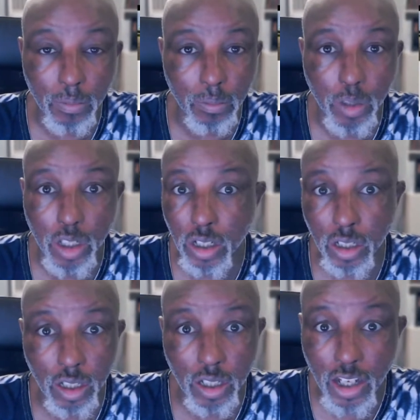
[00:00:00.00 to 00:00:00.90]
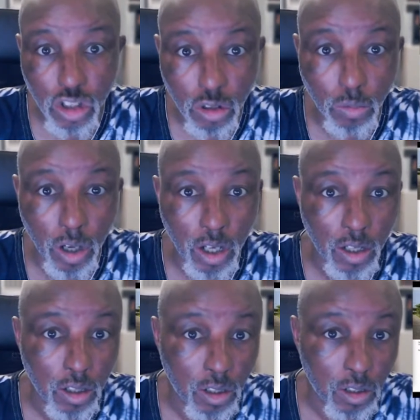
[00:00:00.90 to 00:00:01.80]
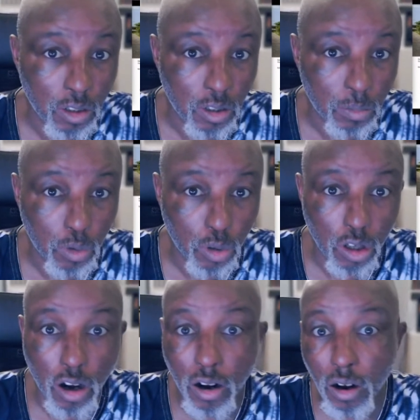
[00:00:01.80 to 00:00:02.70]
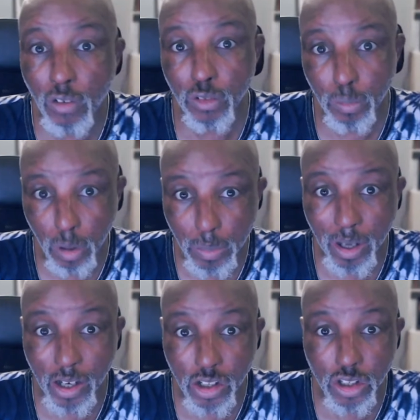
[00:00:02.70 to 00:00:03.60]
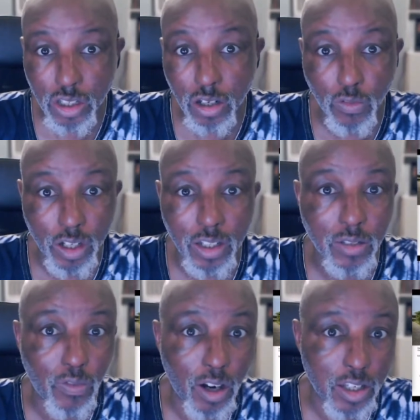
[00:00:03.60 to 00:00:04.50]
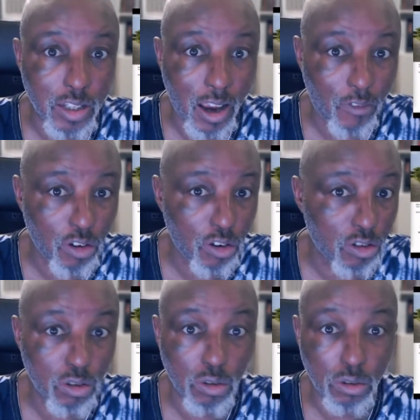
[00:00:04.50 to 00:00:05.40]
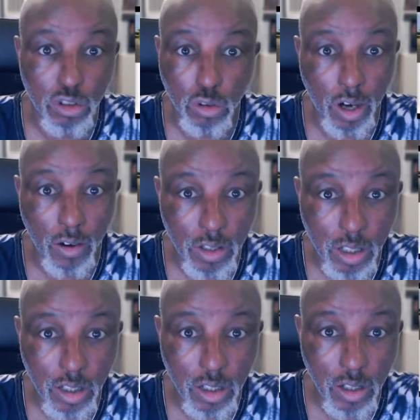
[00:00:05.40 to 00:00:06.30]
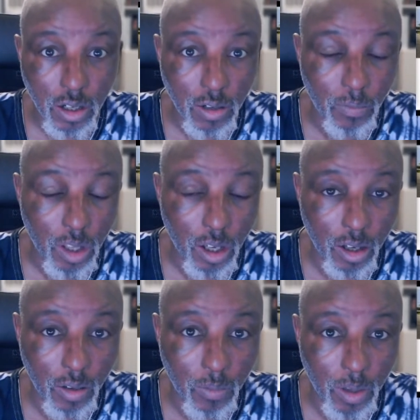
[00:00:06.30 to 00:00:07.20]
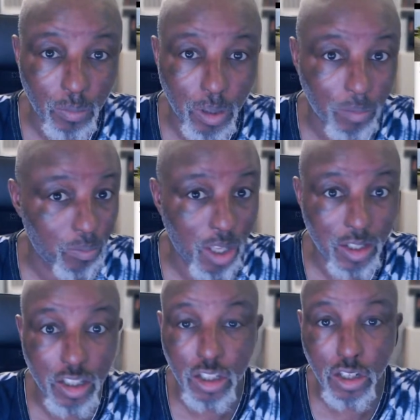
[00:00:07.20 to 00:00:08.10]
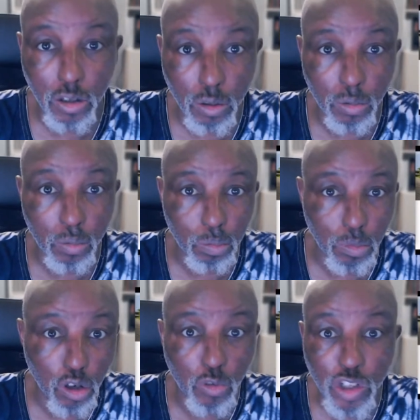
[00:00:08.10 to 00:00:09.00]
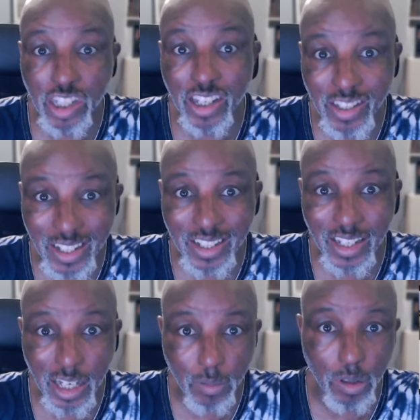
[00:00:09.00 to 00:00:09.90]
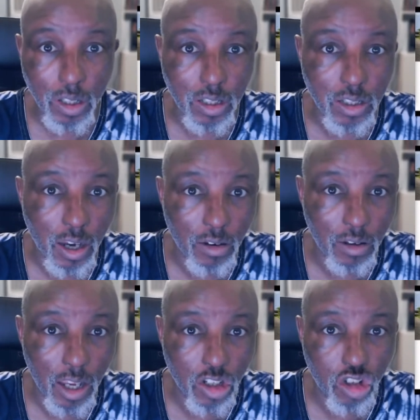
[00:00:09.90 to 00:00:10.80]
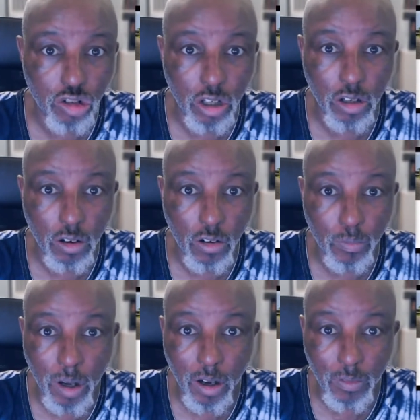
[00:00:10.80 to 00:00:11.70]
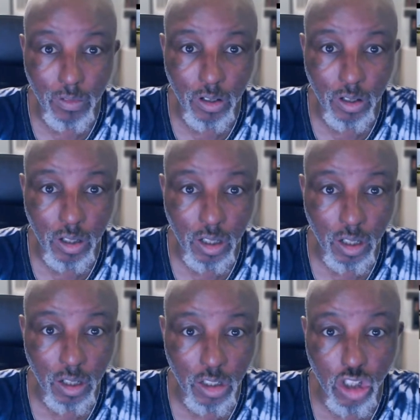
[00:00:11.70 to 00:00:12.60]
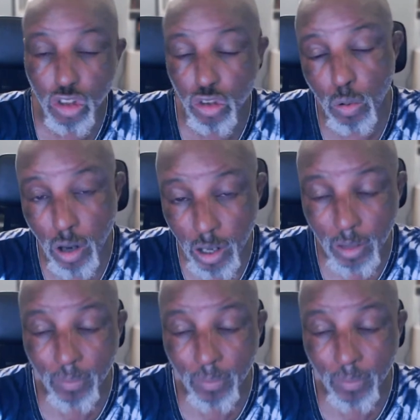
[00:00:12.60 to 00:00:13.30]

is a nation where more than half the population self-identifies as Africans or dual heritage, but has still long resisted dealing with this history of Ma'afa. This is quite